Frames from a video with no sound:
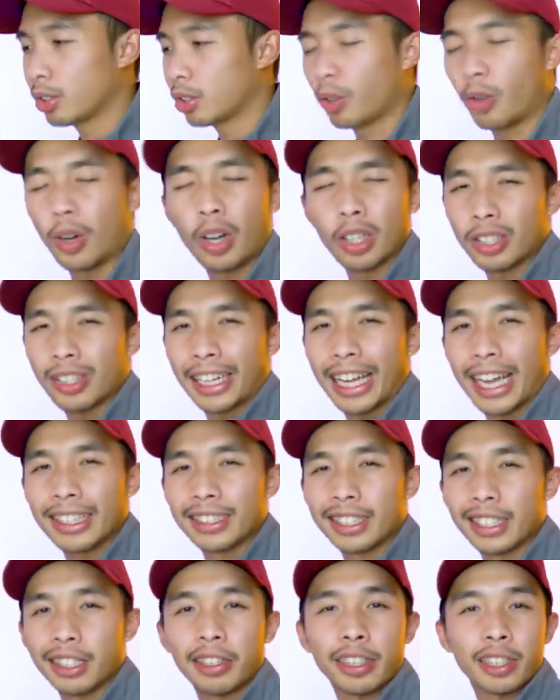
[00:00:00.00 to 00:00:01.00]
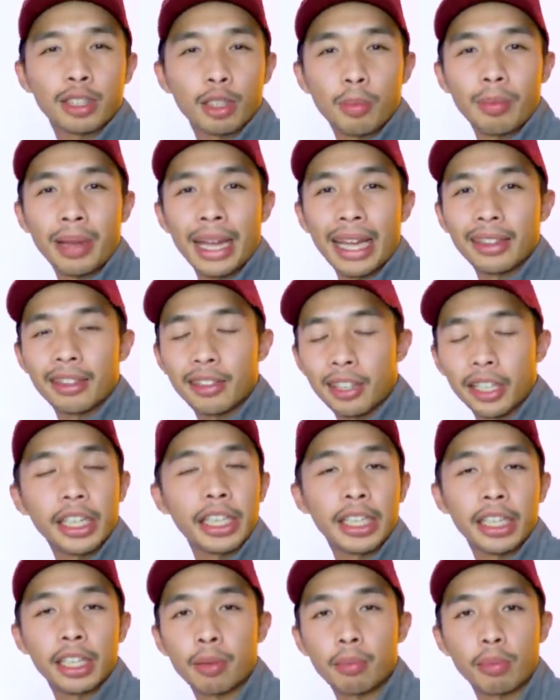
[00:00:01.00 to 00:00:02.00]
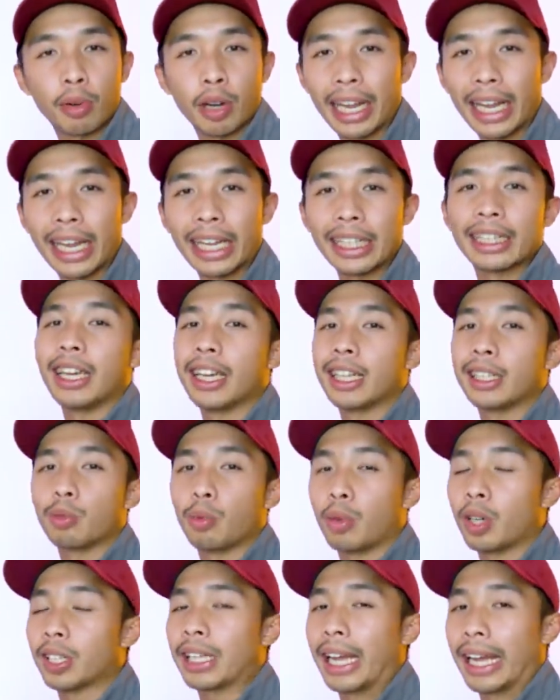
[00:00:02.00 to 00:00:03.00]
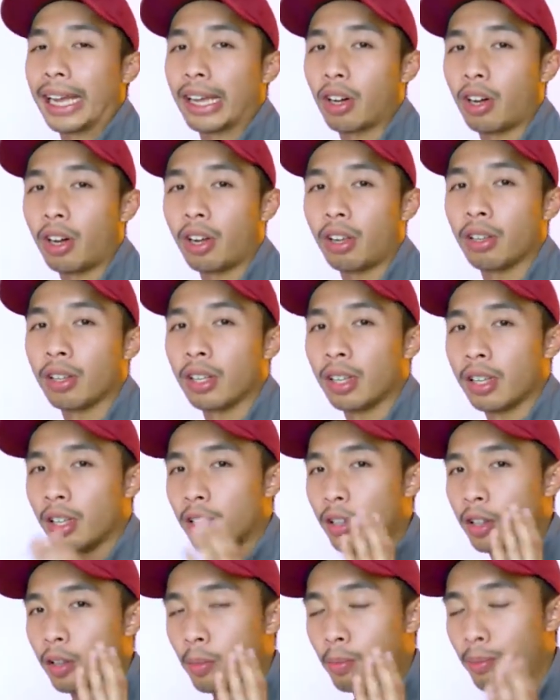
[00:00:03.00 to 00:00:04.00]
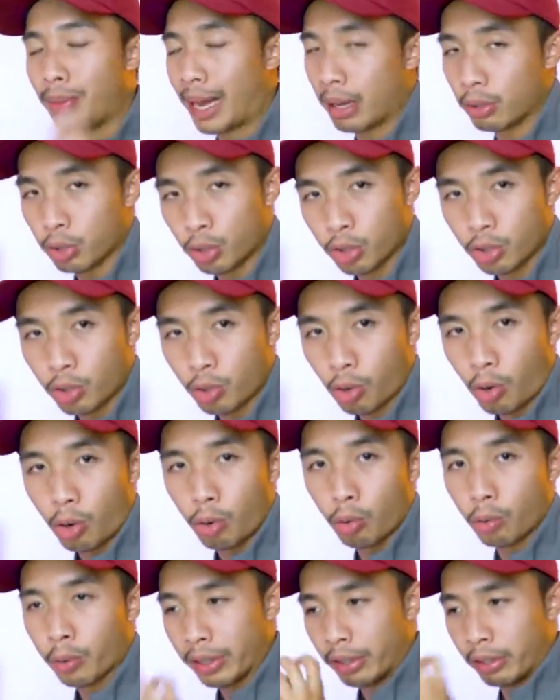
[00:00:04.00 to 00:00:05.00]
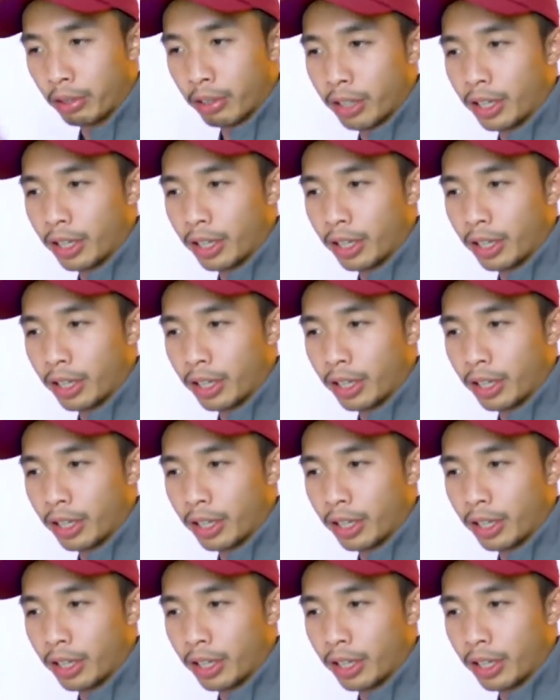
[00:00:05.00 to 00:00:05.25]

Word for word: So AutoCAD secret command thingy number 8 is what I call the mouse scroll wheel